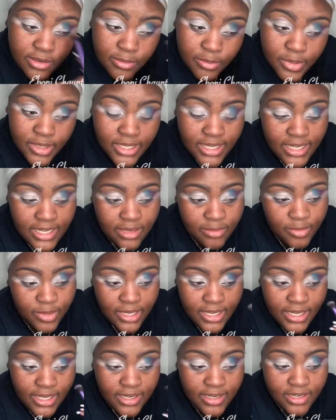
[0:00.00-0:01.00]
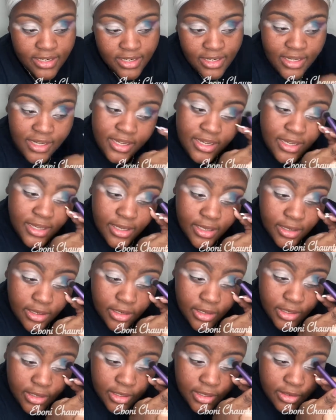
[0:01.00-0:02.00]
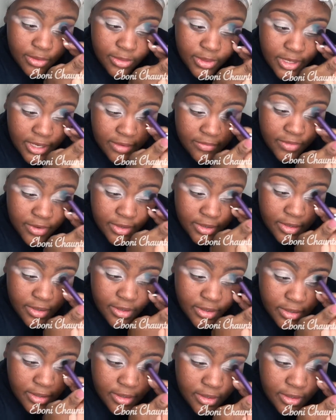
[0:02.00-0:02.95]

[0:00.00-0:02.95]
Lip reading: Bleed, blend, you know, whatever.